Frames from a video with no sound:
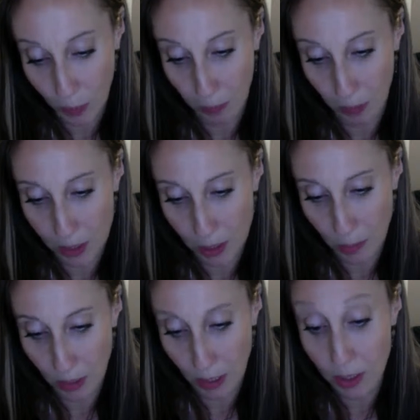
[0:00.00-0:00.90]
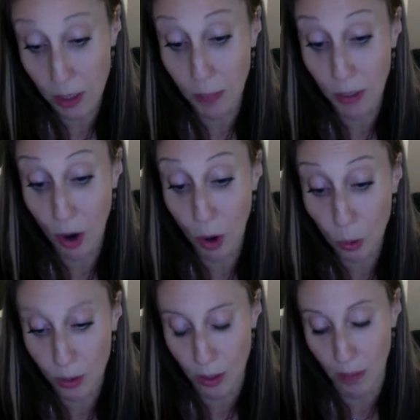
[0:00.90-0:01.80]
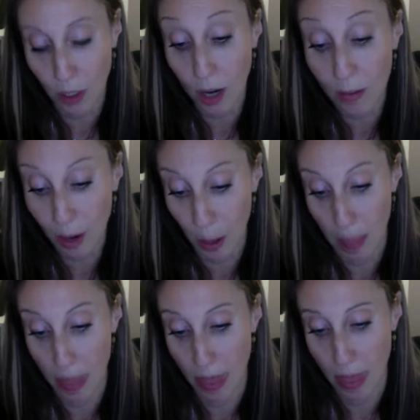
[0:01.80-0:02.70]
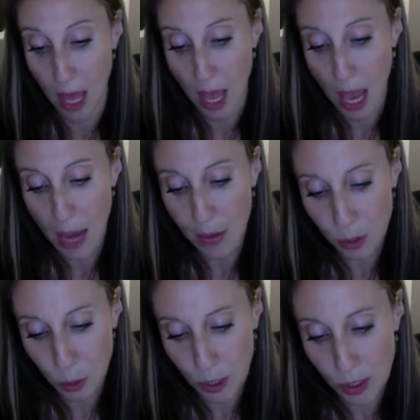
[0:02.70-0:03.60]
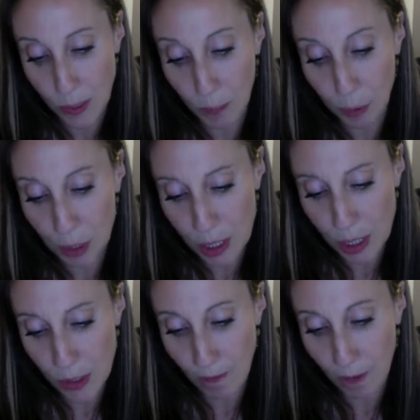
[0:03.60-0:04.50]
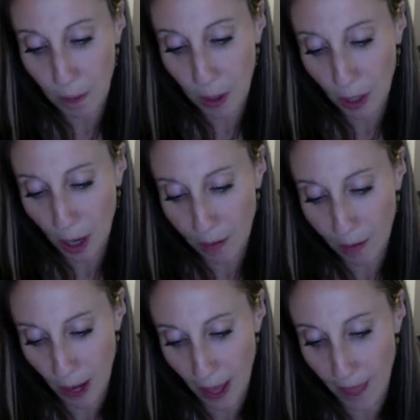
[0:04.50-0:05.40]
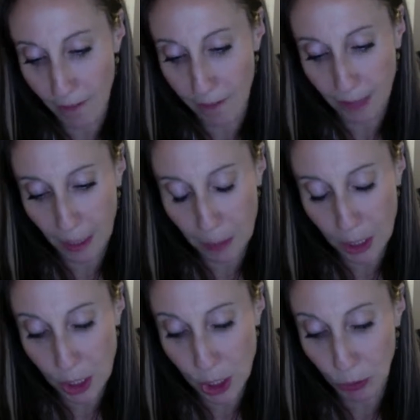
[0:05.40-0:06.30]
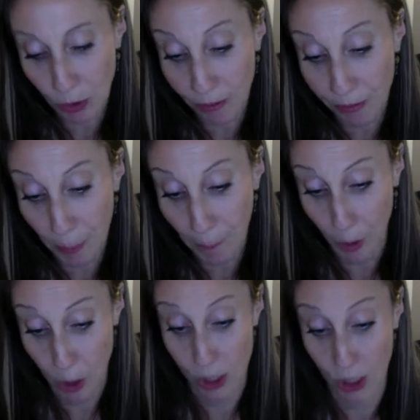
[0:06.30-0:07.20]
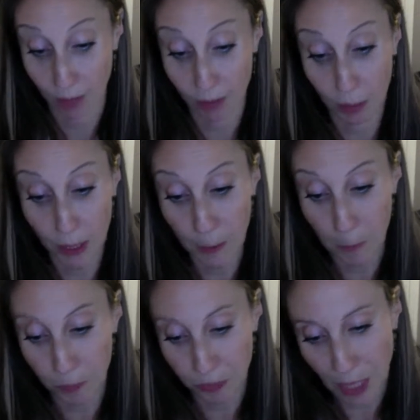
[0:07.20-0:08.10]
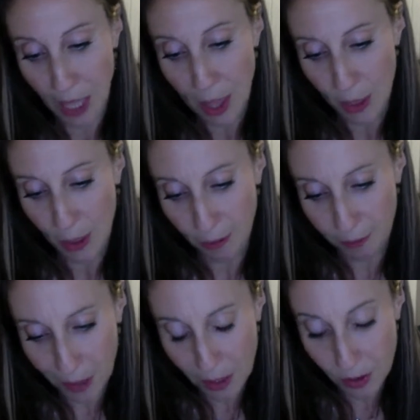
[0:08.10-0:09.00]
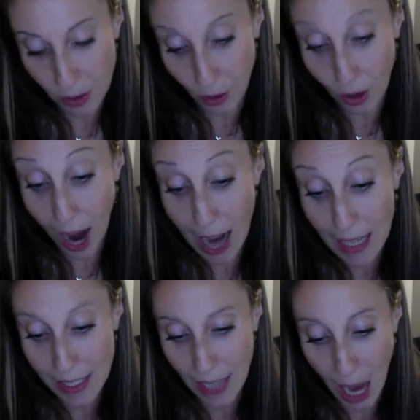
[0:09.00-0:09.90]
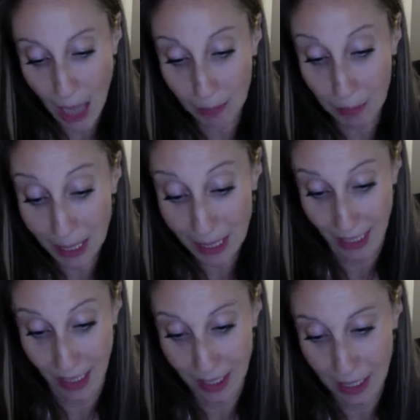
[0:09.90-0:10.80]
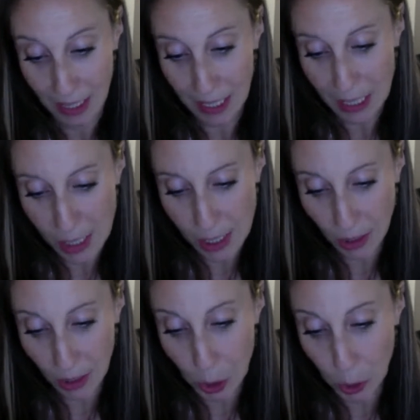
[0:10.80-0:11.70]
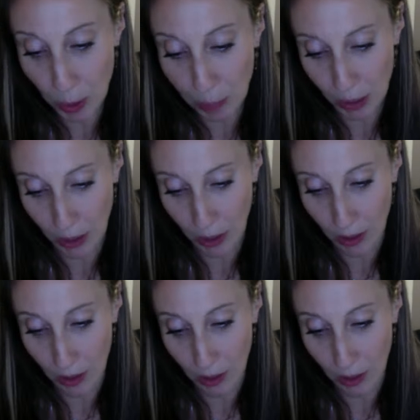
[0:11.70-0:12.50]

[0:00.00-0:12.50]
One, blessed be he, to behold the Merkava. As soon as the princes of the Merkava and the flaming seraphim perceived me, they fixed their eyes on me, instantly trembling